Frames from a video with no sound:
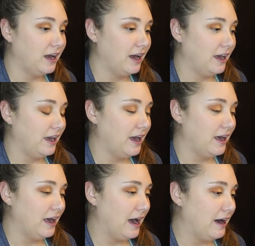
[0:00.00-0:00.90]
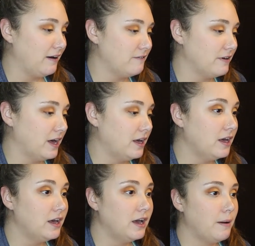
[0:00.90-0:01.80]
I have
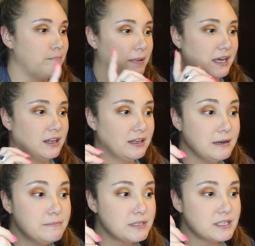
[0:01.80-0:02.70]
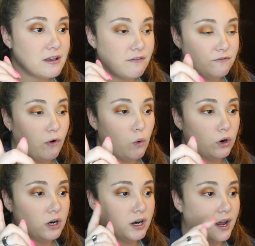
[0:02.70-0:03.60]
my clips
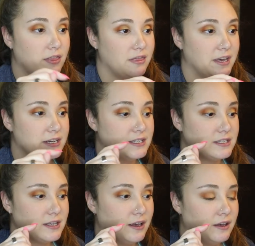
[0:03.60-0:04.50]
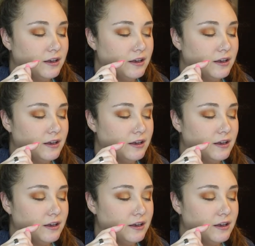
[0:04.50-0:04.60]
for this